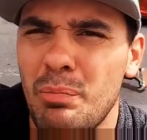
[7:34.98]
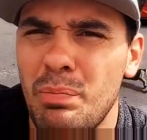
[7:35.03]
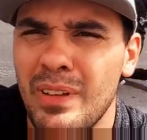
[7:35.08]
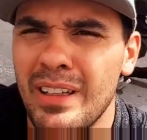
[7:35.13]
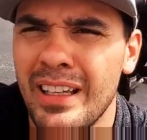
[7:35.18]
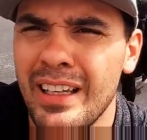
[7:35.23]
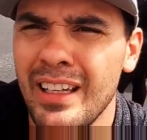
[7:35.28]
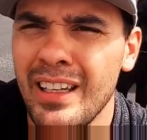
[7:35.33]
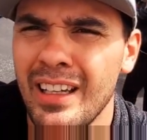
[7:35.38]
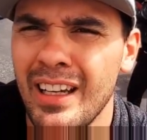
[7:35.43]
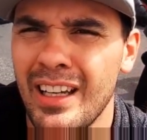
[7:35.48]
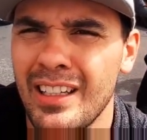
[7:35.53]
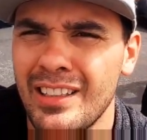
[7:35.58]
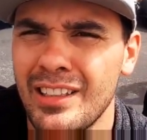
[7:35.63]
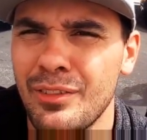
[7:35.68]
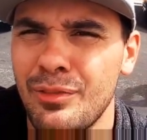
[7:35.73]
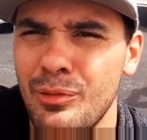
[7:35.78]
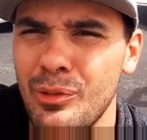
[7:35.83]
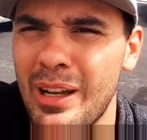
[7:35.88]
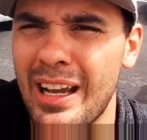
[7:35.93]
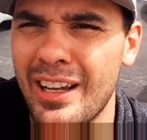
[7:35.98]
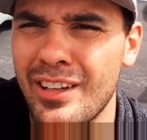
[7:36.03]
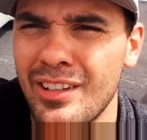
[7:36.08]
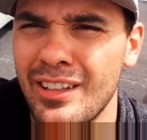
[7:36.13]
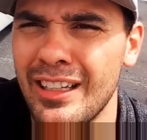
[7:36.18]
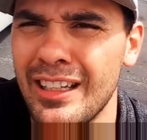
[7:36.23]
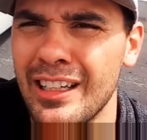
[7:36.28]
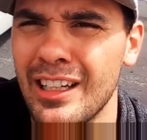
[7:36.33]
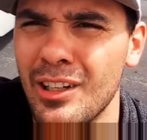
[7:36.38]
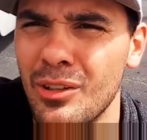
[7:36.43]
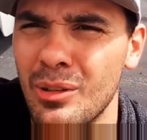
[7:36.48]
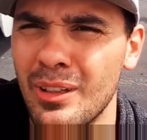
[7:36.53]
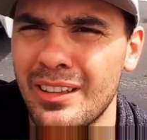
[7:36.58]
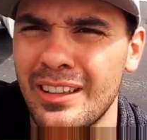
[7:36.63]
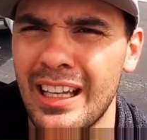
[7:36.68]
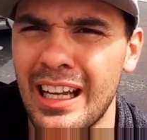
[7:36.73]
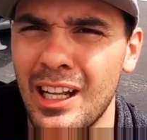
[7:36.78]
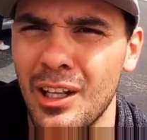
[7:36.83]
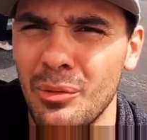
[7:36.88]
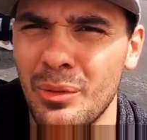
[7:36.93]
Playing as if we actually know
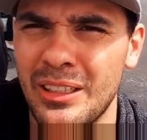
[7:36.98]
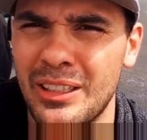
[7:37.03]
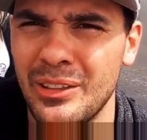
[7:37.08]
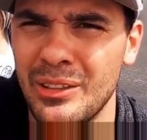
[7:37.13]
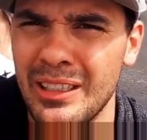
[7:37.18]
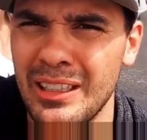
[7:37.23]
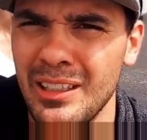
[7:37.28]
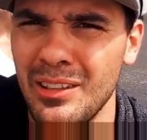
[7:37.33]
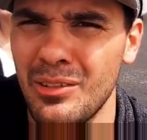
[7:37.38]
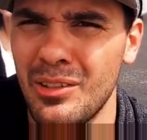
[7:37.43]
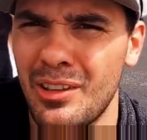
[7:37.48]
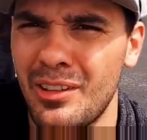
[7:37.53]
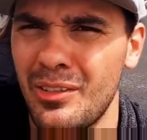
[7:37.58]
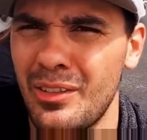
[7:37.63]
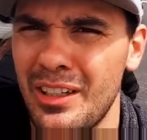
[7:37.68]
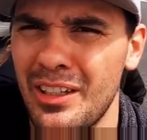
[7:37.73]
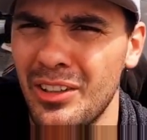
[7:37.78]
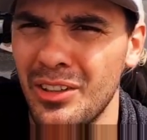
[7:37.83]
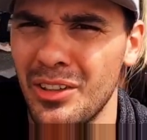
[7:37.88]
what the hell we're doing with three